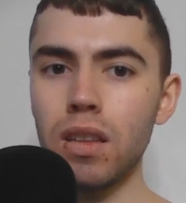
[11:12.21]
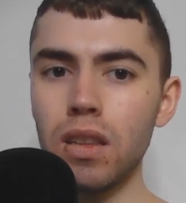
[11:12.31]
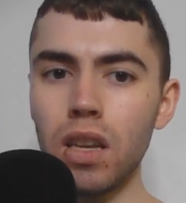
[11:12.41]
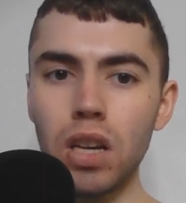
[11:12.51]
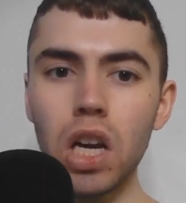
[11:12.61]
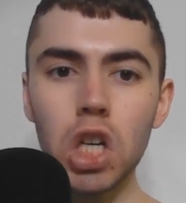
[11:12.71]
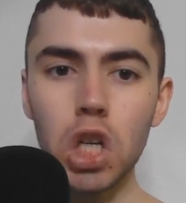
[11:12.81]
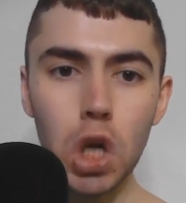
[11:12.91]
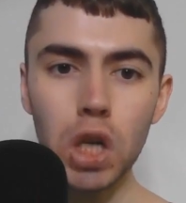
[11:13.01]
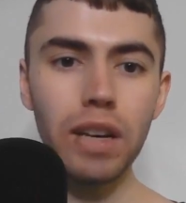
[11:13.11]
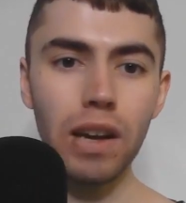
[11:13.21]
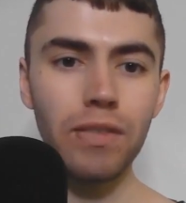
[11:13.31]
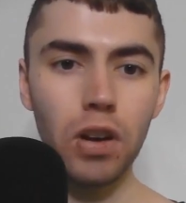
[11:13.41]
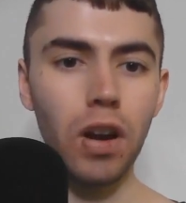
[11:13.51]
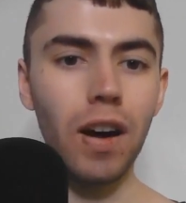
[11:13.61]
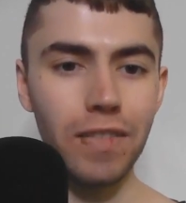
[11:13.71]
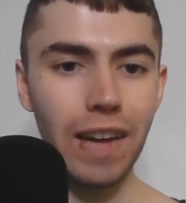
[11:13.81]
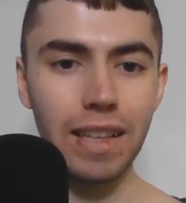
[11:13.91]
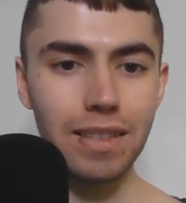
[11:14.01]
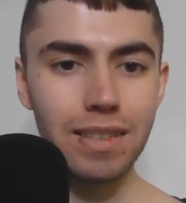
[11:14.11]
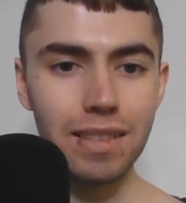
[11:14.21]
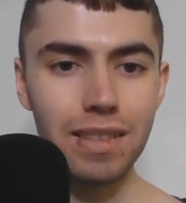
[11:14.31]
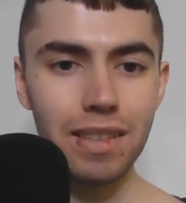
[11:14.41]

they're not good enough on offense